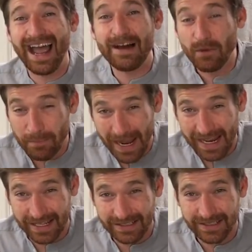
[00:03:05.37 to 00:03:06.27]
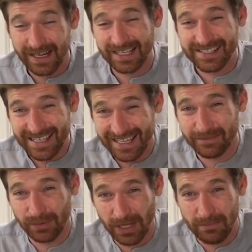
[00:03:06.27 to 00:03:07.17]
I have a band. I sing
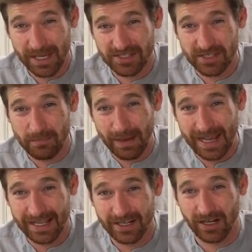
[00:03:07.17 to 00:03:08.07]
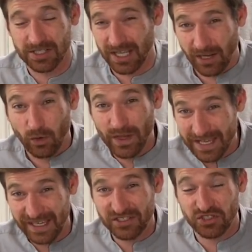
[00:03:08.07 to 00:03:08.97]
and play bass in the band. It's like a
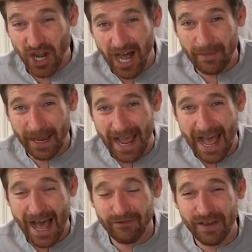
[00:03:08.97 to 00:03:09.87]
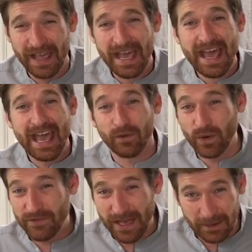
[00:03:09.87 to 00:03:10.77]
weekend job I have. And
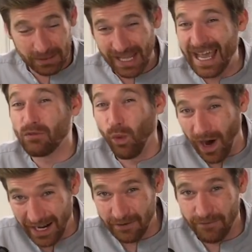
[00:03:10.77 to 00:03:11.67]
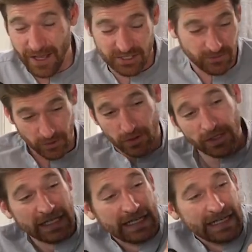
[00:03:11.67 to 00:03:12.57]
we've got to play a wine
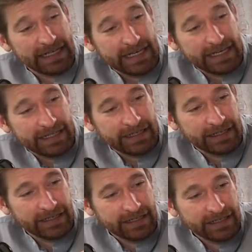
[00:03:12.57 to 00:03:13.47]
festival in